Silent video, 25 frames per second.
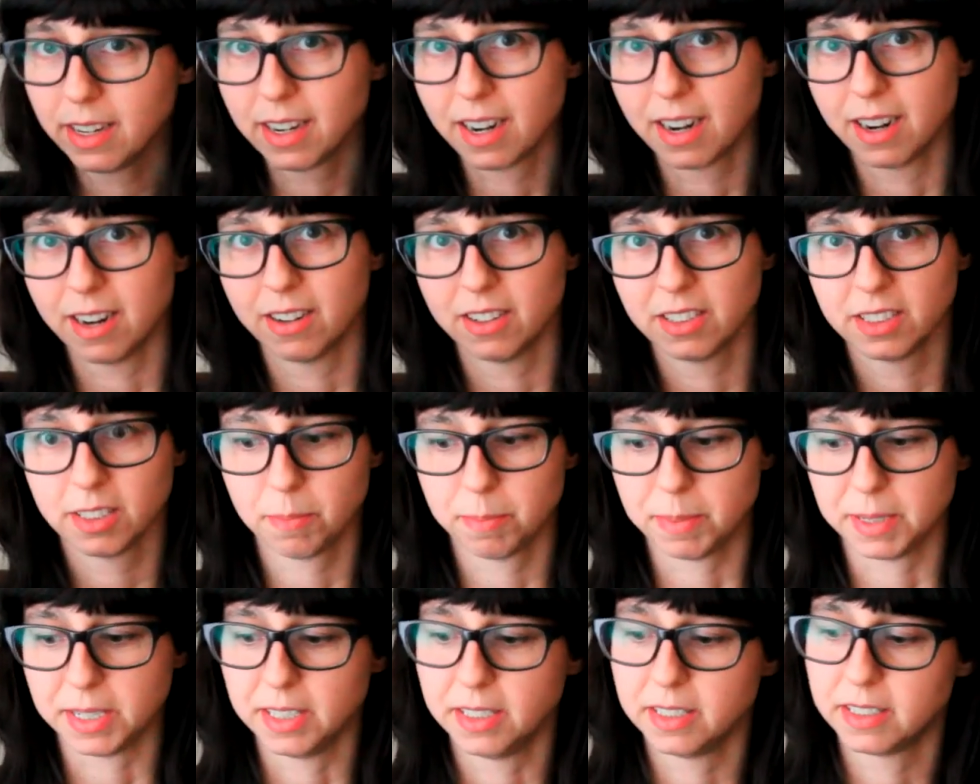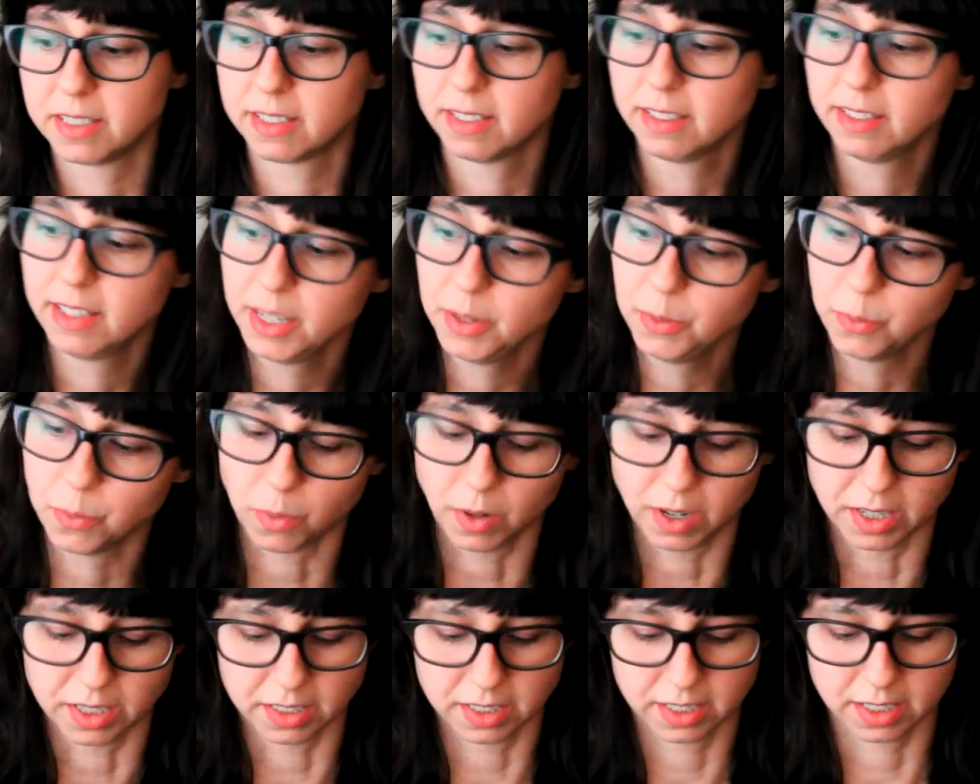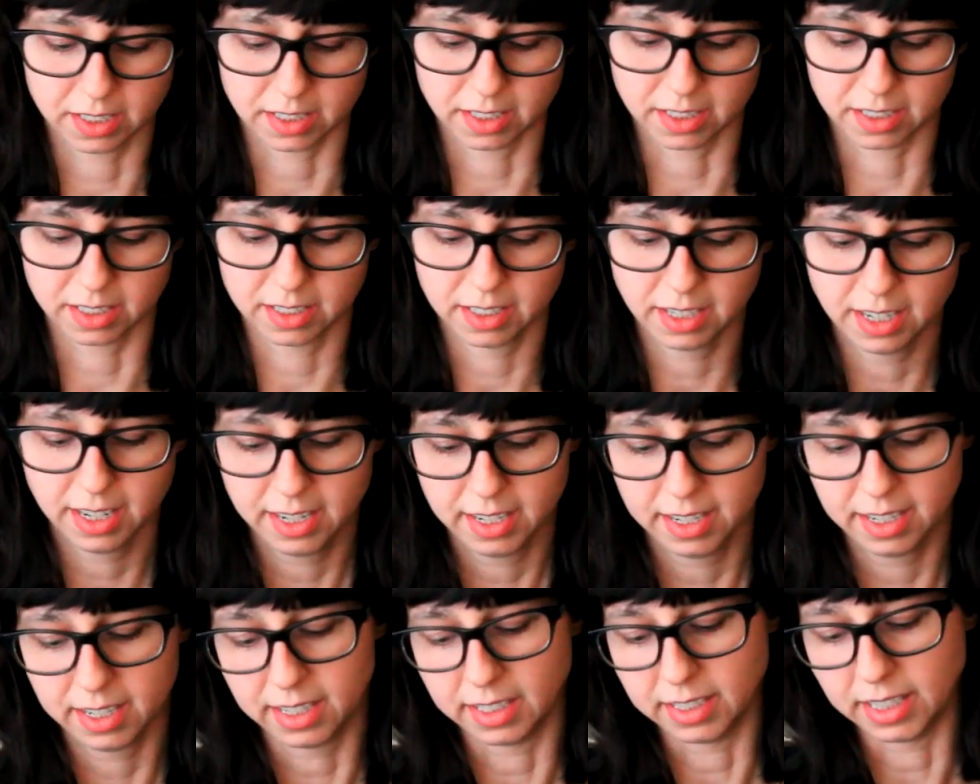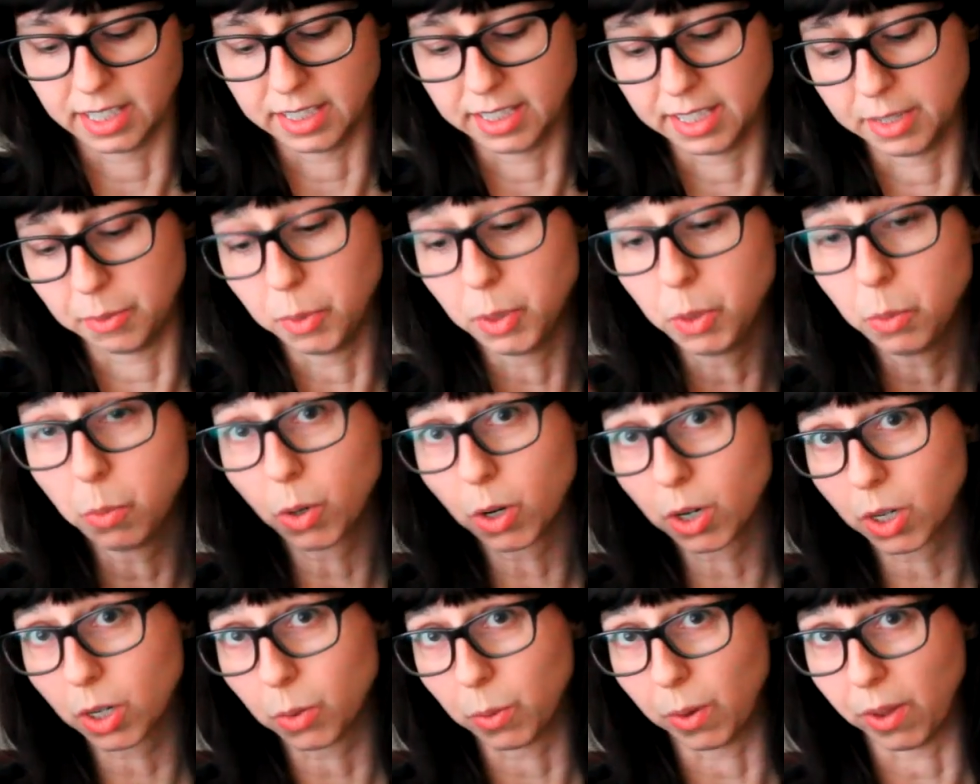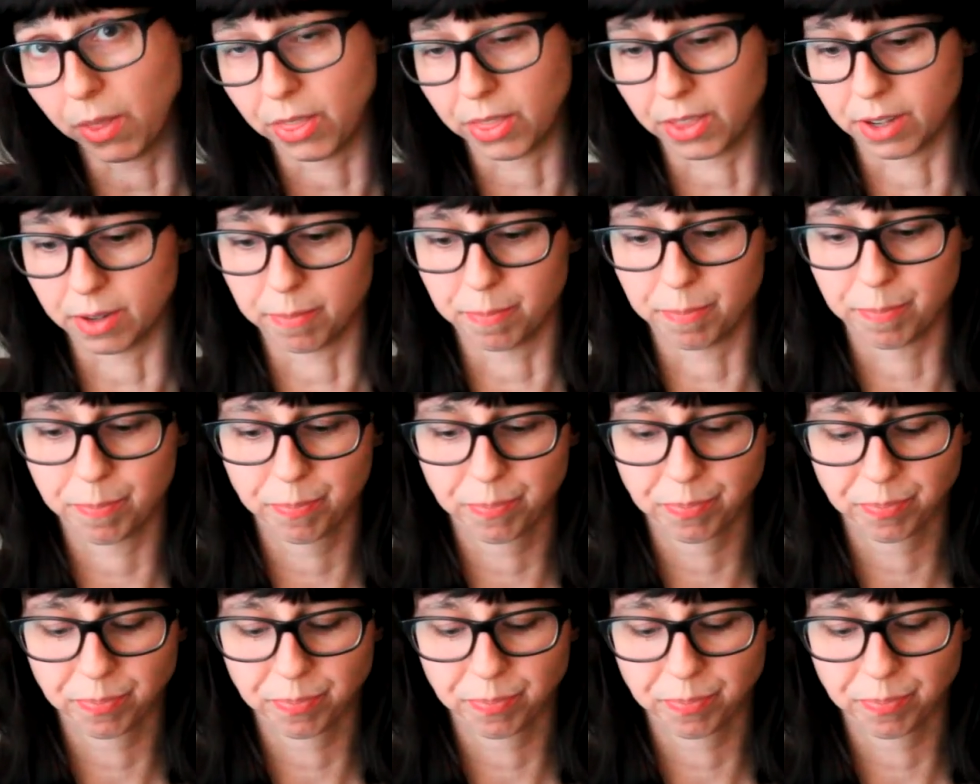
out the beads that they wanted, and then they would work with them.